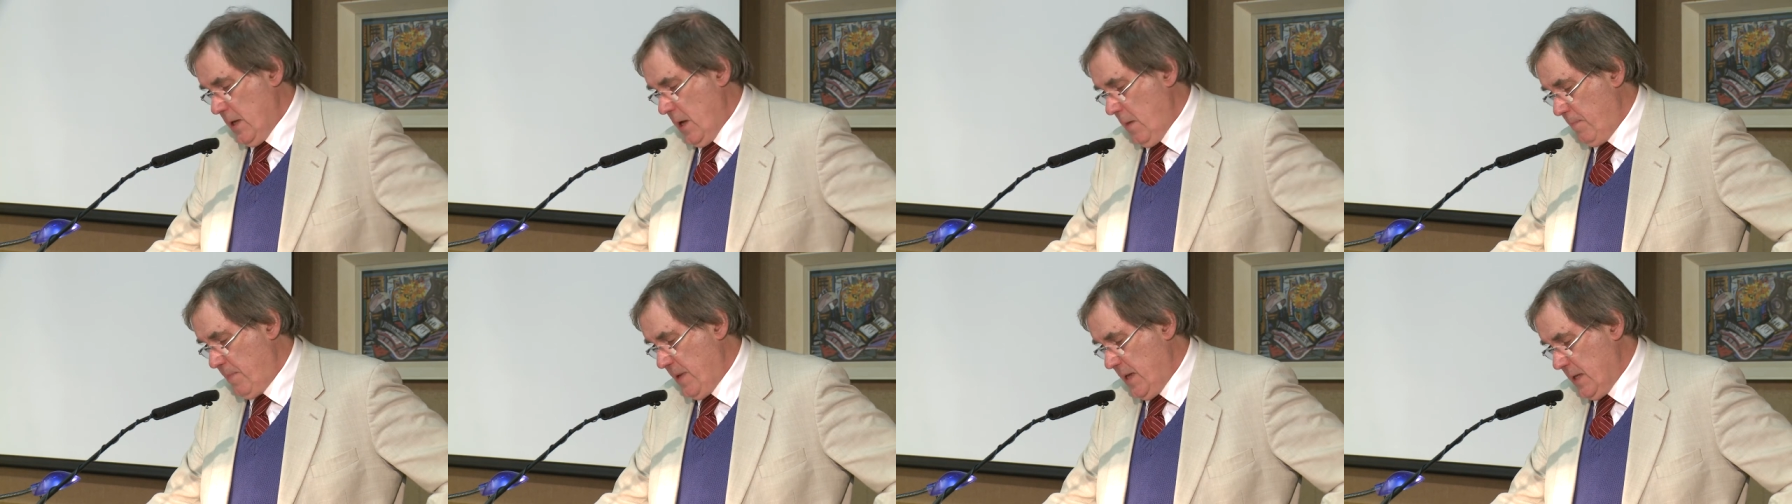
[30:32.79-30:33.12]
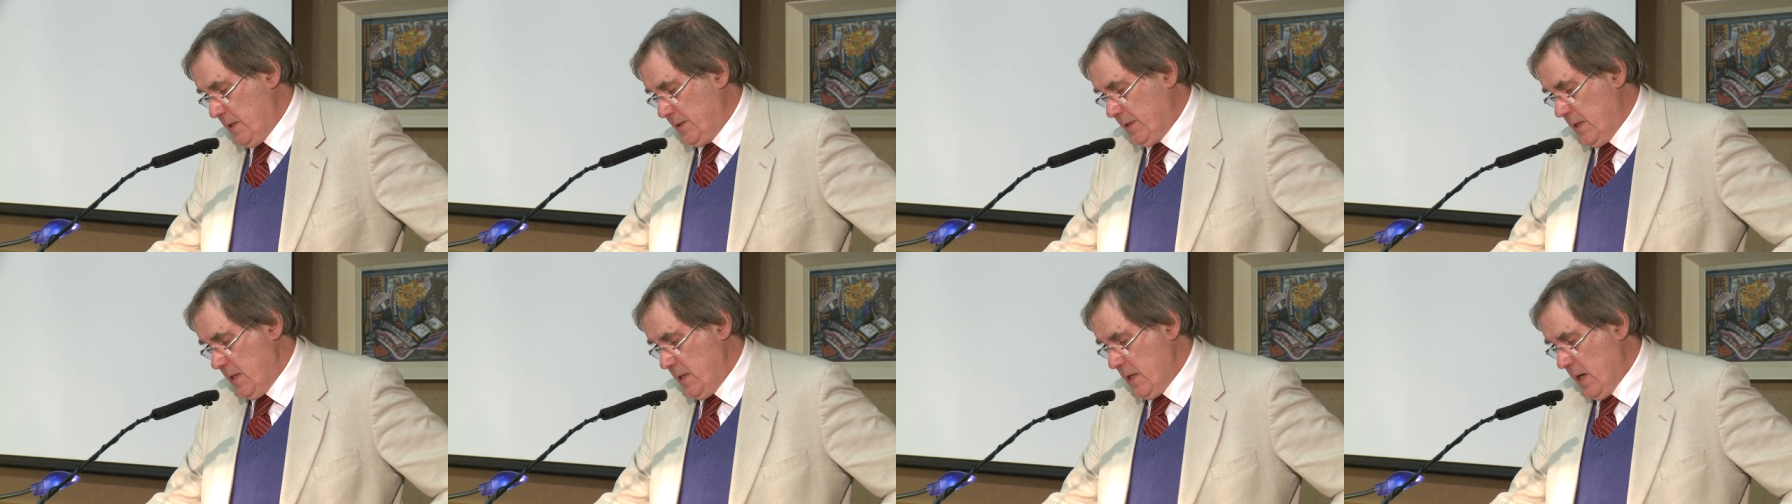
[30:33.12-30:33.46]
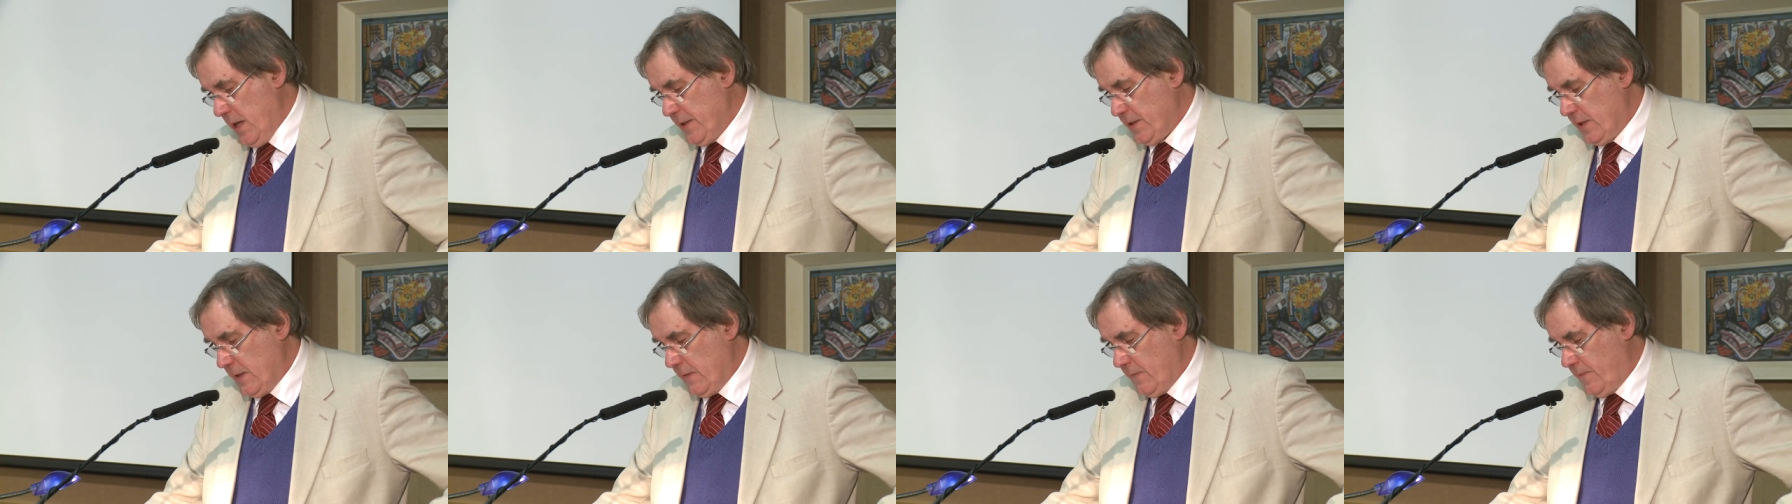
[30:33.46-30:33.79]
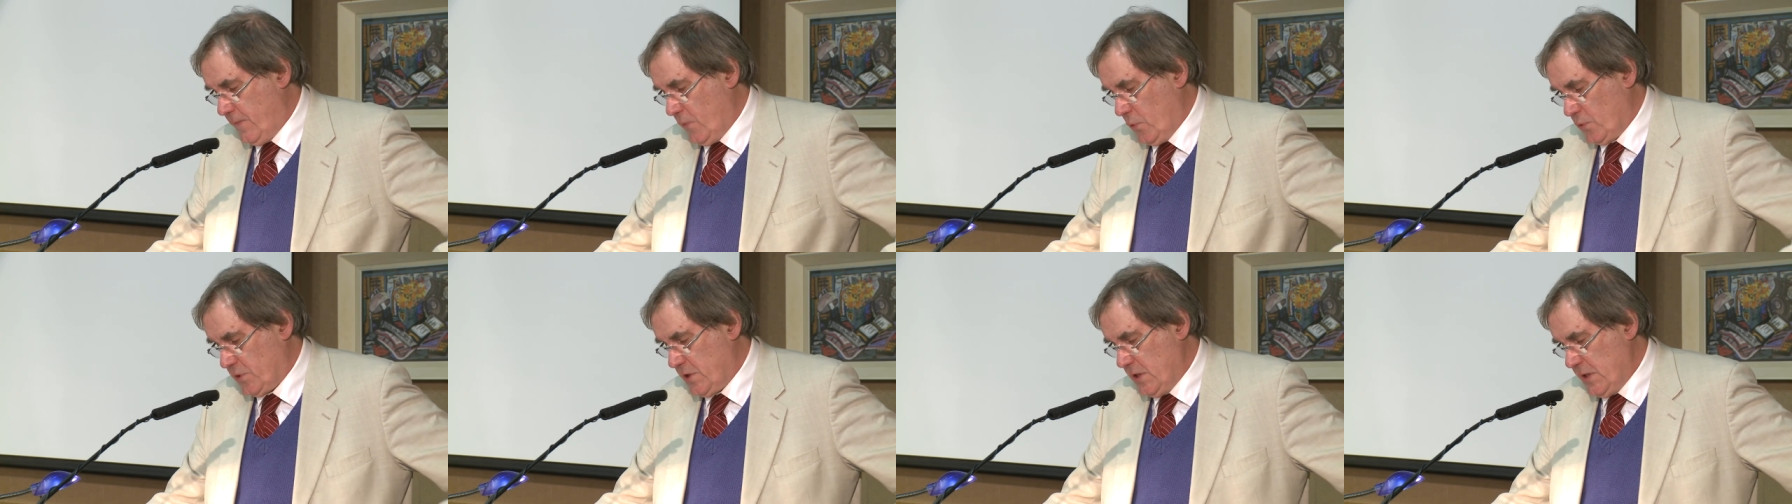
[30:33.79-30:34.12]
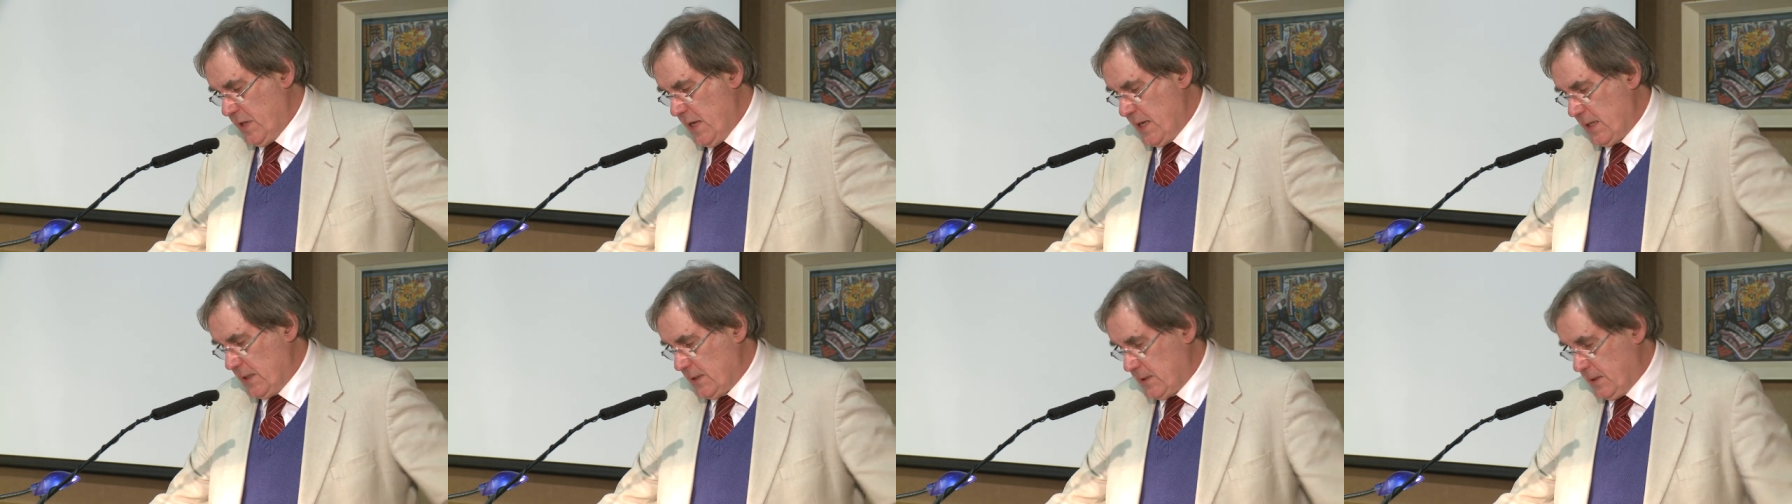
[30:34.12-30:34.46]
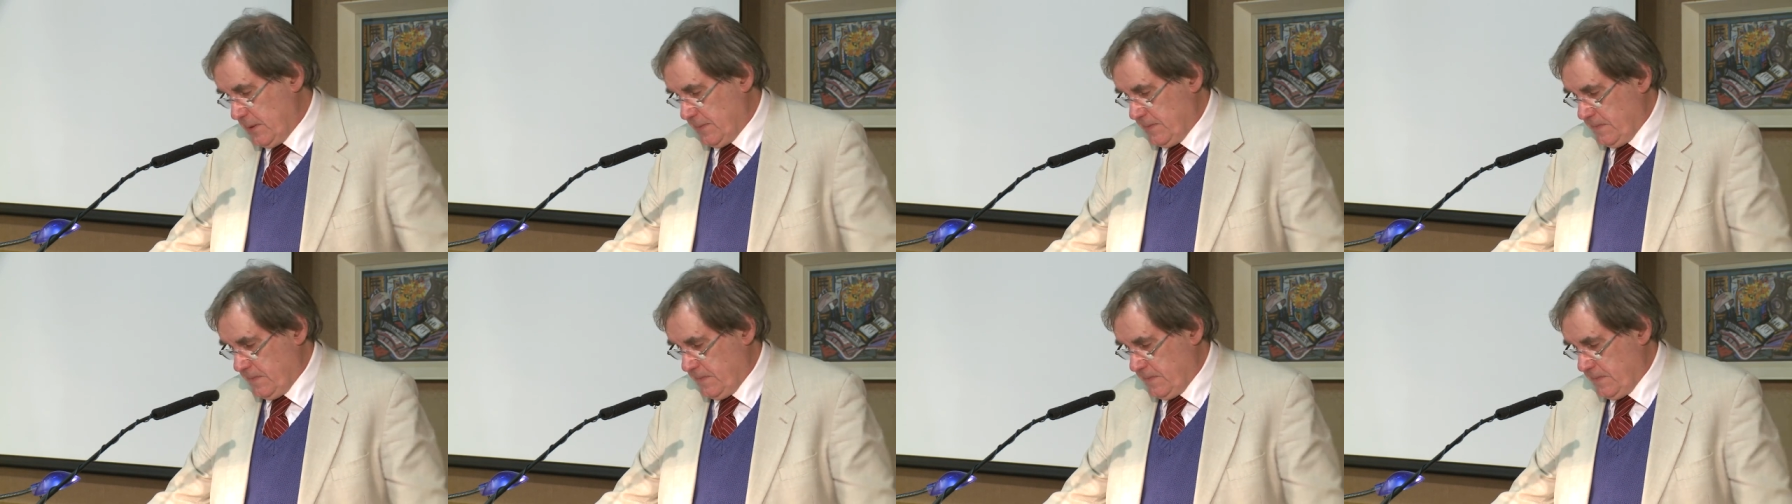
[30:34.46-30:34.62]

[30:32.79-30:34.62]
appeared in 1948.